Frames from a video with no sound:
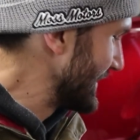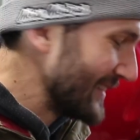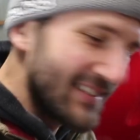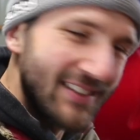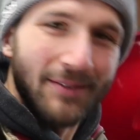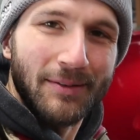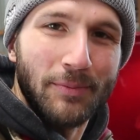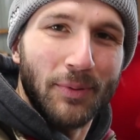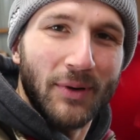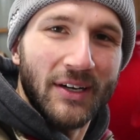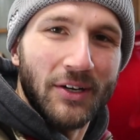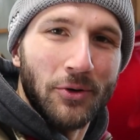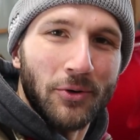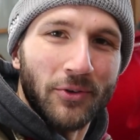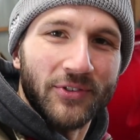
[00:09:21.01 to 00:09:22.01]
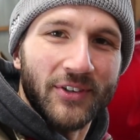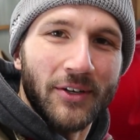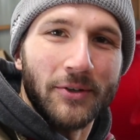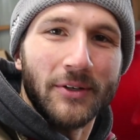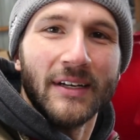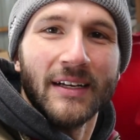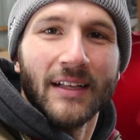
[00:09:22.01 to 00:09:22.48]
it's gonna be pretty cool,
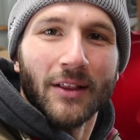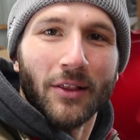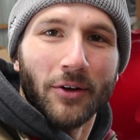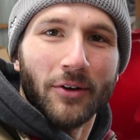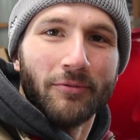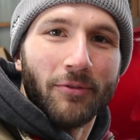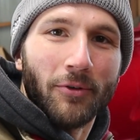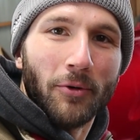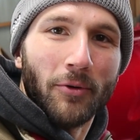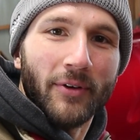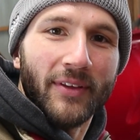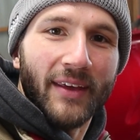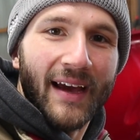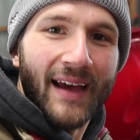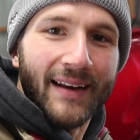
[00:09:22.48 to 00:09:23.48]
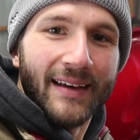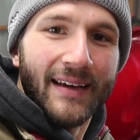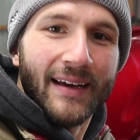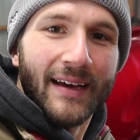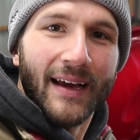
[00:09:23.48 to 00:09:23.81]
so looking forward to that.